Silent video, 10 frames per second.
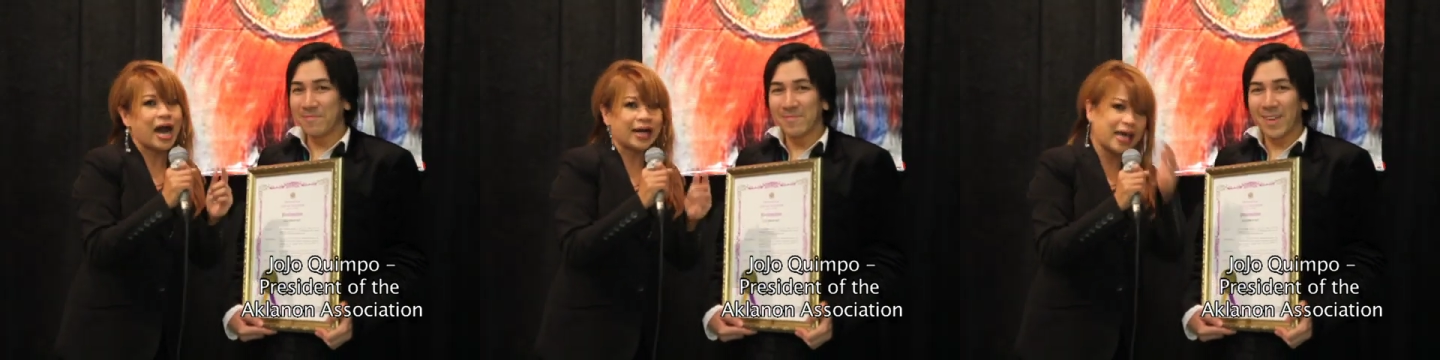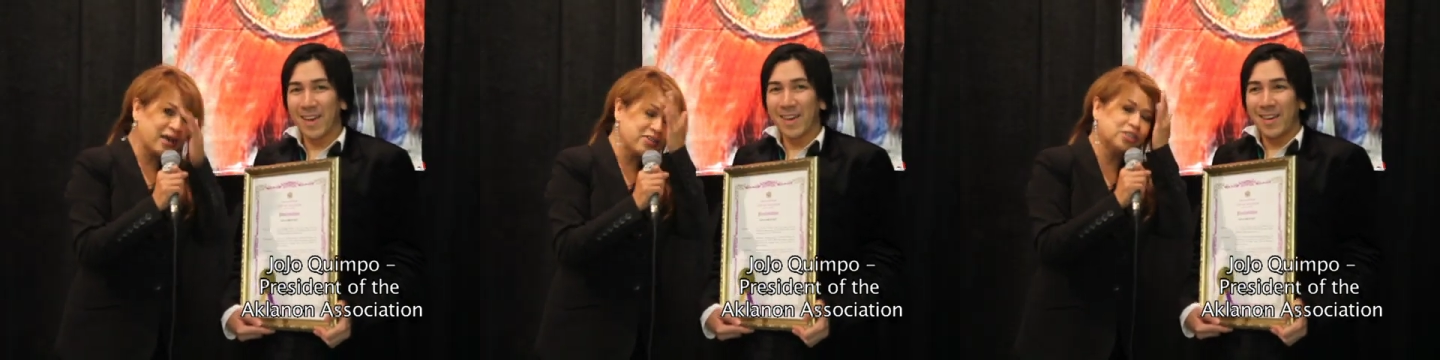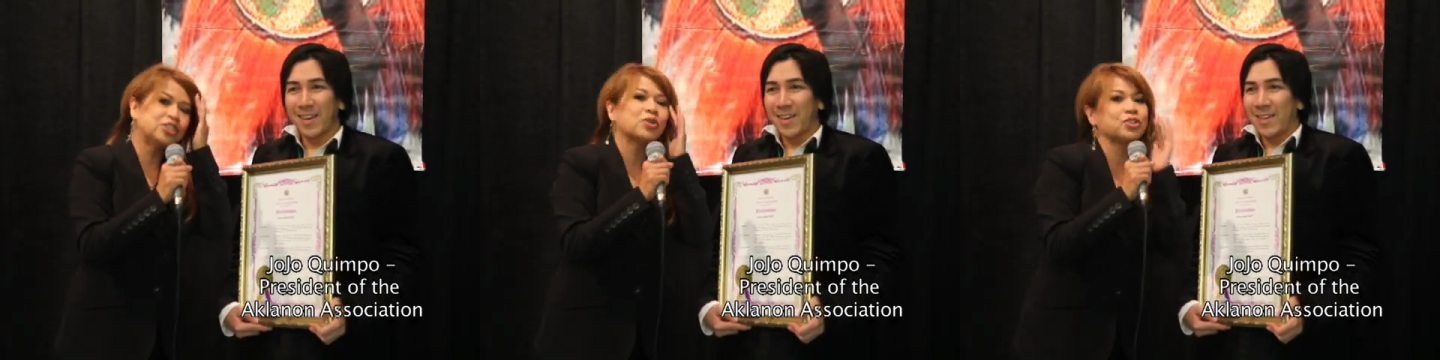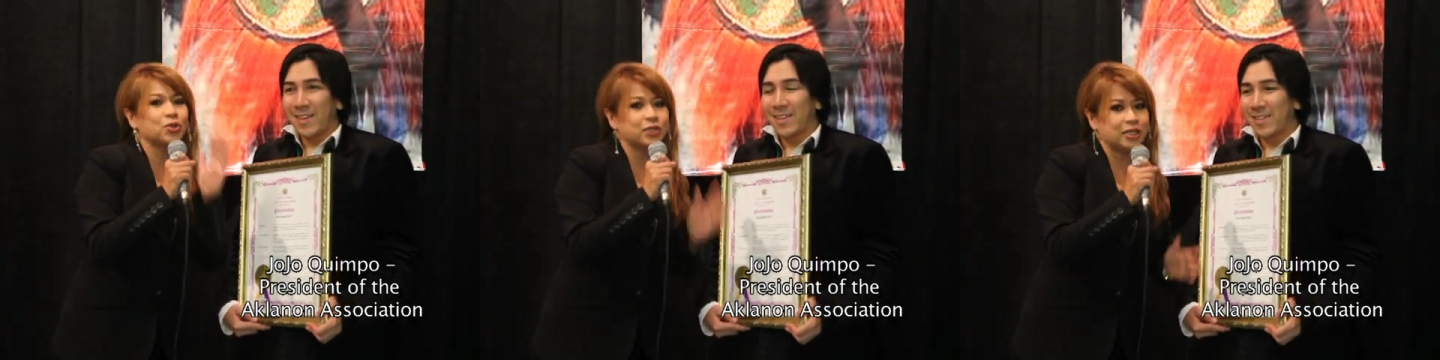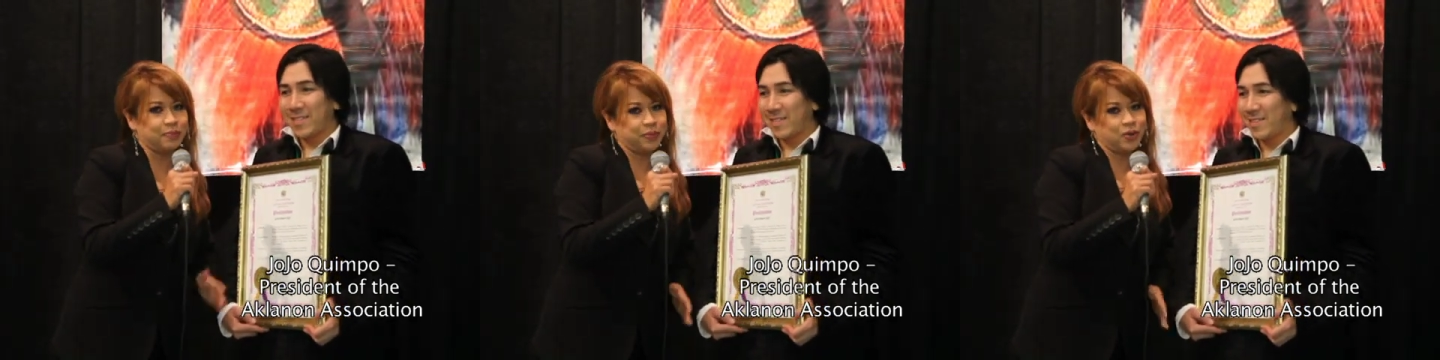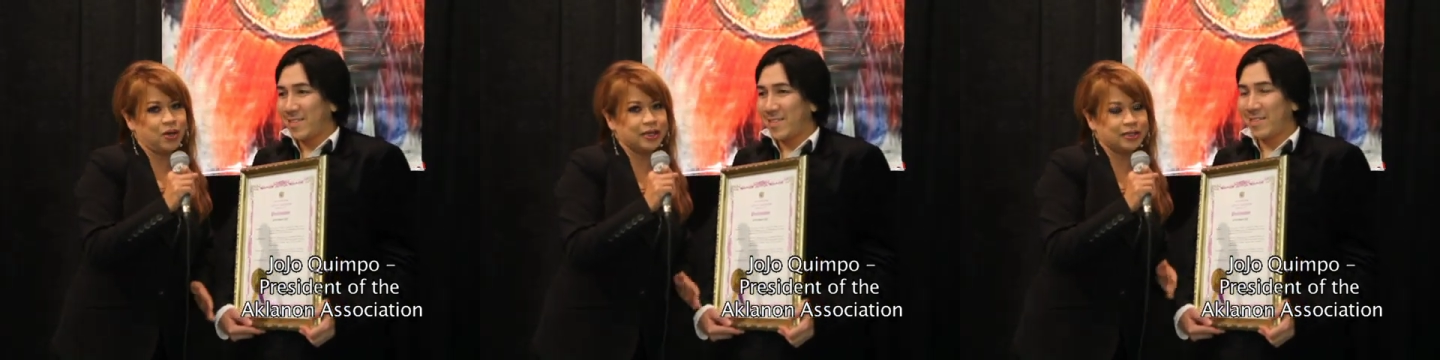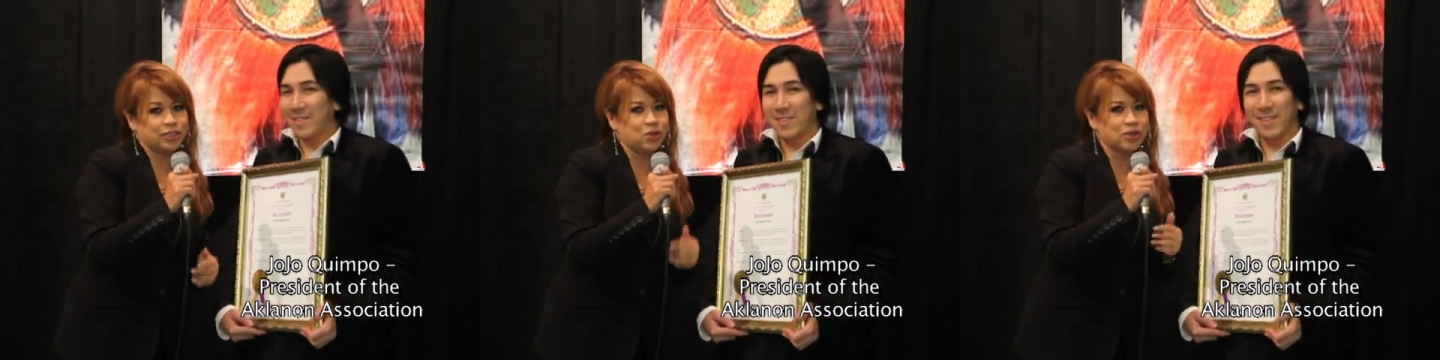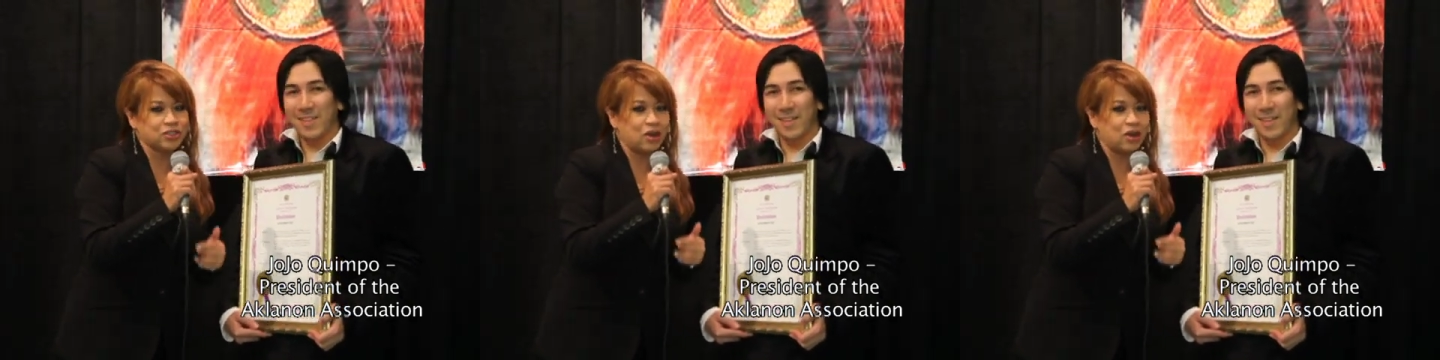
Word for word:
Speaker 1: I have here Jojo Quimpo. Uh, he was